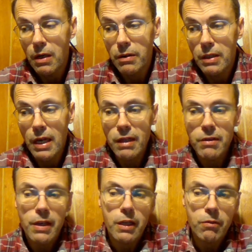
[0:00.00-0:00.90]

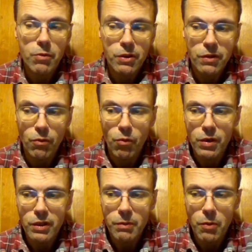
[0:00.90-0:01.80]
That yet was the
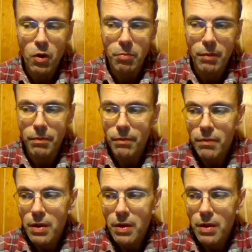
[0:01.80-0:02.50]
worst problem.